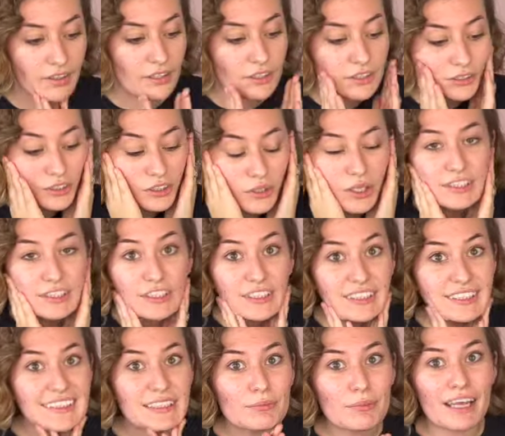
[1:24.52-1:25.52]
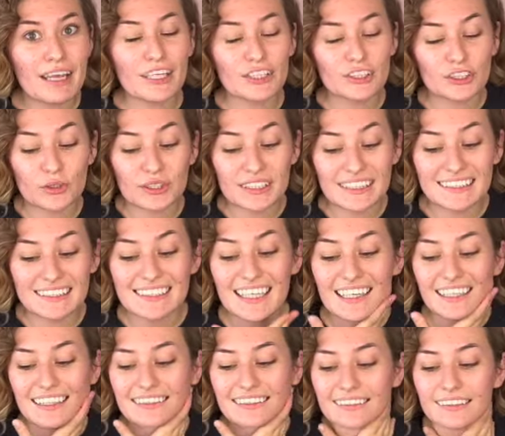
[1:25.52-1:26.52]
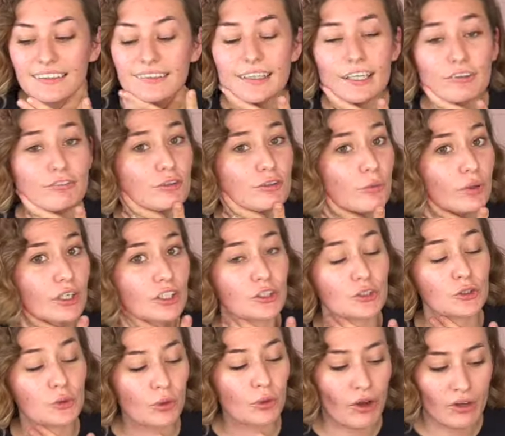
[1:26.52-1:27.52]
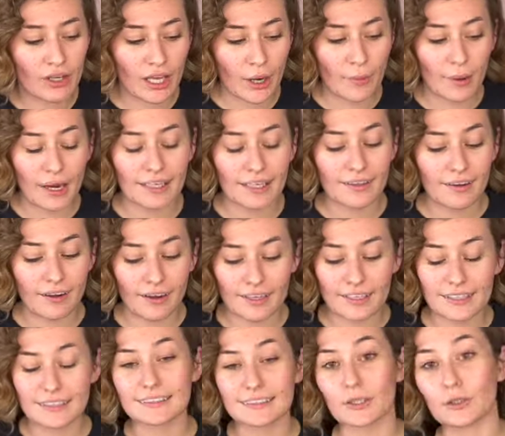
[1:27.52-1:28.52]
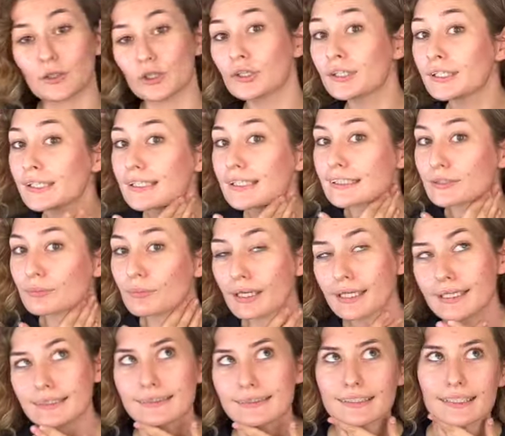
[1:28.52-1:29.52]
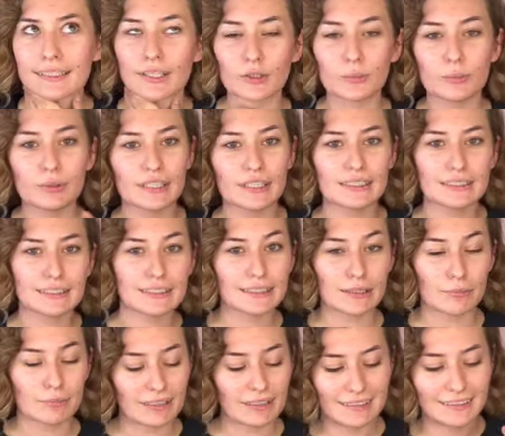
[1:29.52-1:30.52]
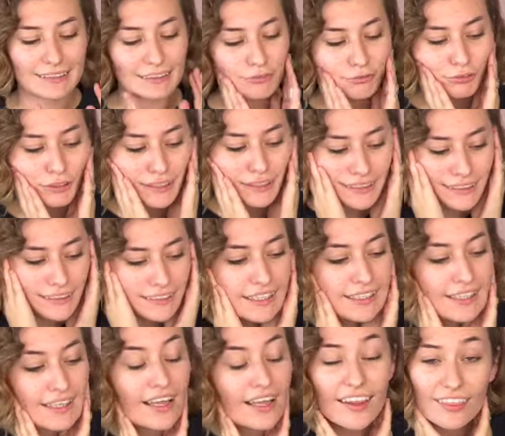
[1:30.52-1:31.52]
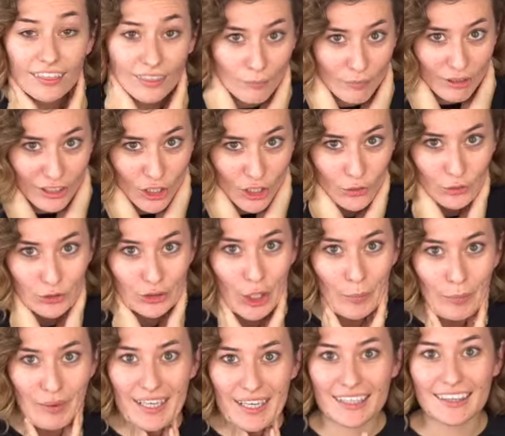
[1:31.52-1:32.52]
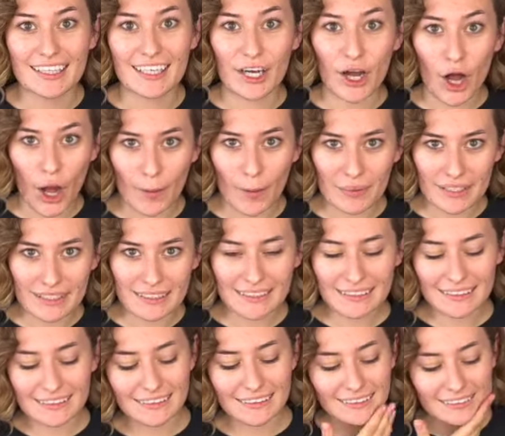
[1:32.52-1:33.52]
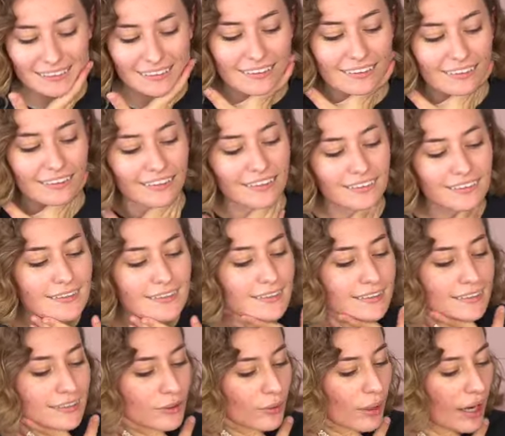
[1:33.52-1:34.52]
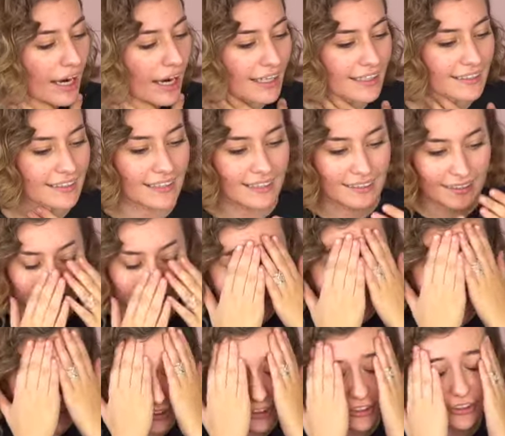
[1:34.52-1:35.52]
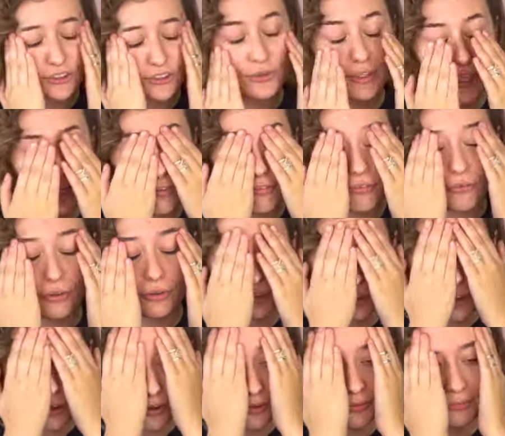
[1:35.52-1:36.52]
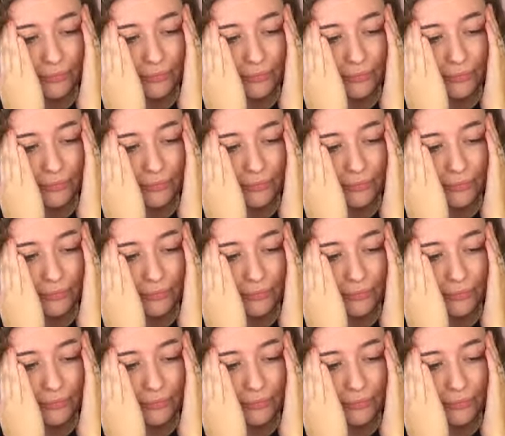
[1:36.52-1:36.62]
So as you can see, my hair's already done. If you want a tutorial on how I got it to look this way, because it did a little bit something different, let me know, drop it in the comments so I can do that for y'all.